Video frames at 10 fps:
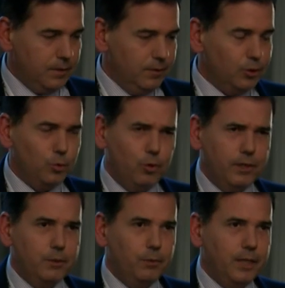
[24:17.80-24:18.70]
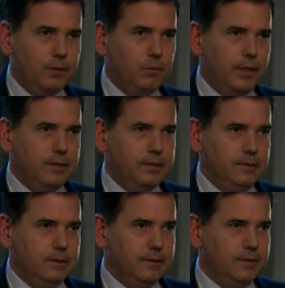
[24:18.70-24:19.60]
not worried. We are quite
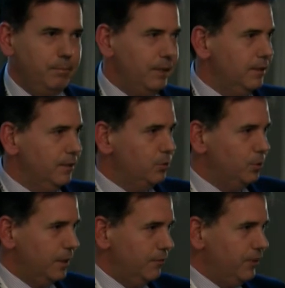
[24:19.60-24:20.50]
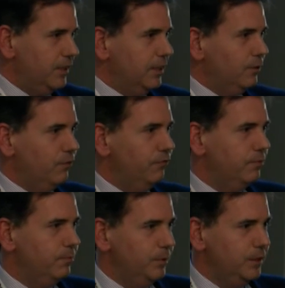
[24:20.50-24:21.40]
expectant to the visit of
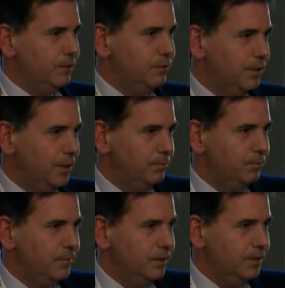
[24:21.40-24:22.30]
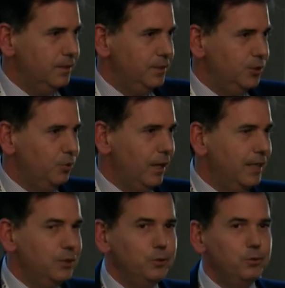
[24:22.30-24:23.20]
Mr. Trump in
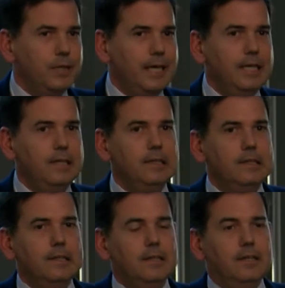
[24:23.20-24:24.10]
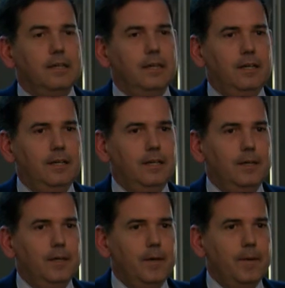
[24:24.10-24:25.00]
July to UK.
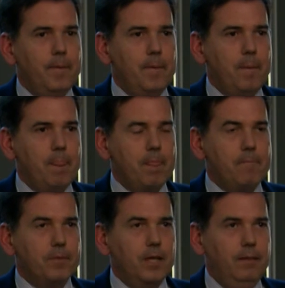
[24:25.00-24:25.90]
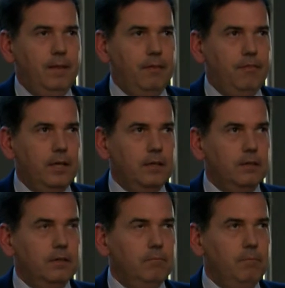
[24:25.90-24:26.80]
I
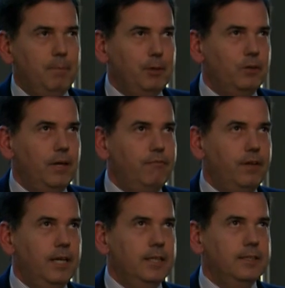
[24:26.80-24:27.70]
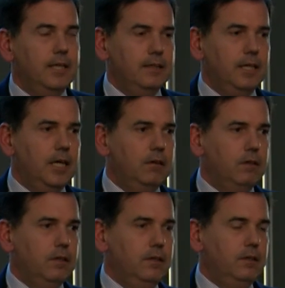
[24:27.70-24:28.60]
think my personal feeling is that
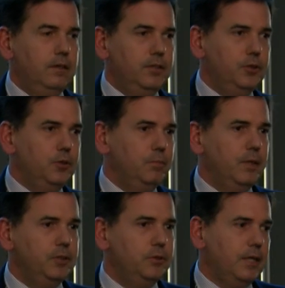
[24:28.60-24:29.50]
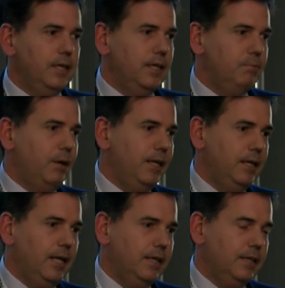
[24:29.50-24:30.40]
now Europe and UK are
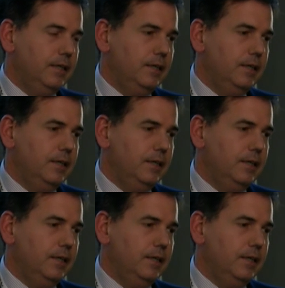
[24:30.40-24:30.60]
playing like